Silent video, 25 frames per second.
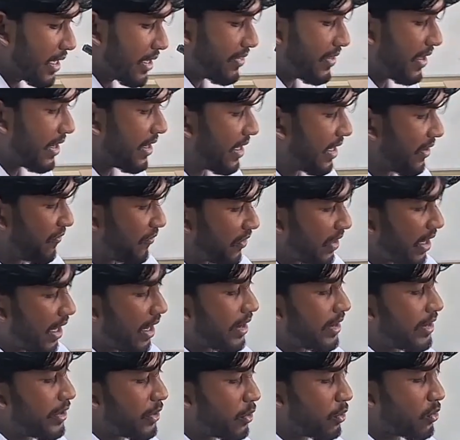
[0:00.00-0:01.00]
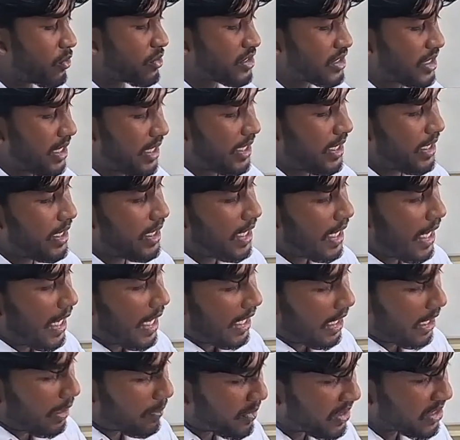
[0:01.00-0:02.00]
Then if we had used any
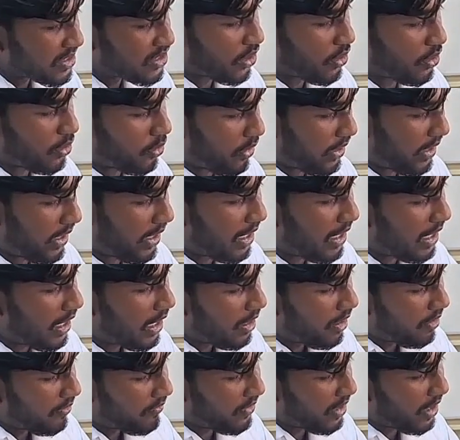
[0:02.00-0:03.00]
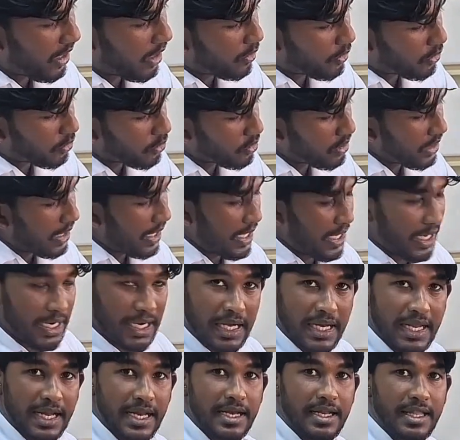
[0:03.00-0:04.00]
immersion oil, we have to
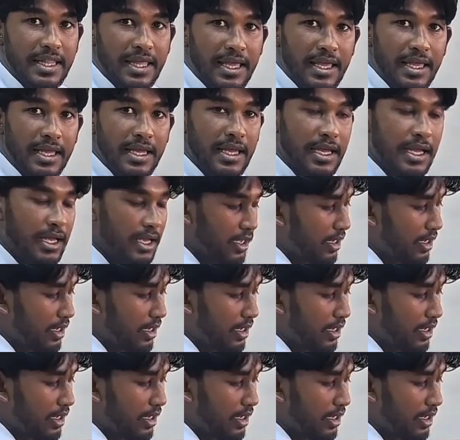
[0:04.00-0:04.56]
clean the